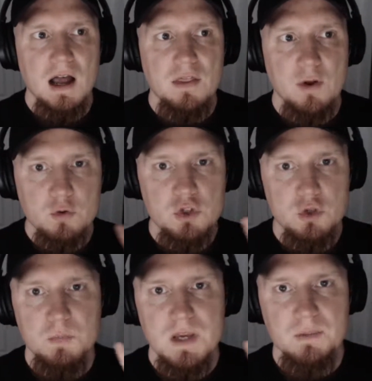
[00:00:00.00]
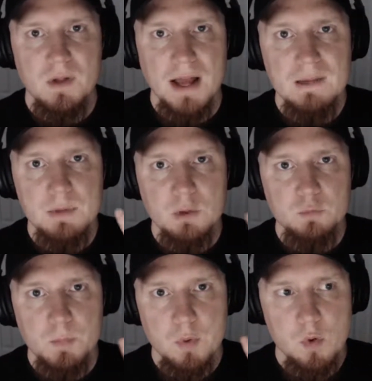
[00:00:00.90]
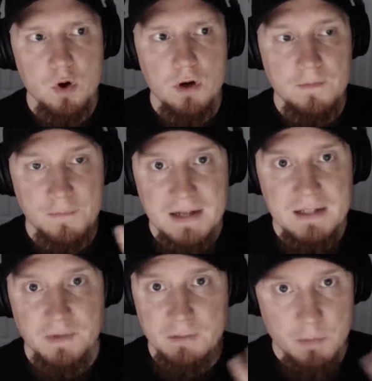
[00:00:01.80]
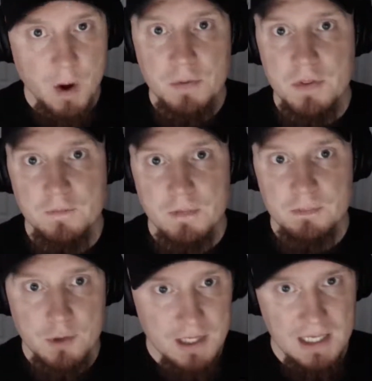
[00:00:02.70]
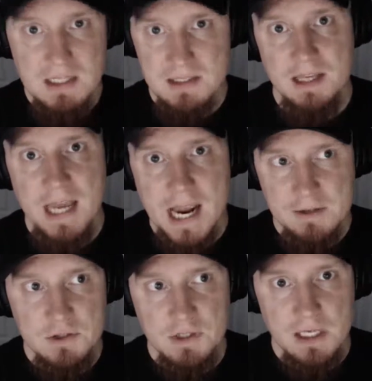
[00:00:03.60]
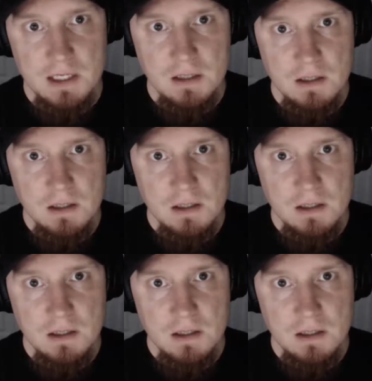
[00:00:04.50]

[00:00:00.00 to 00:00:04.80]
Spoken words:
Those 2 people, I can build rapport effectively with both of them pretty easily, actually.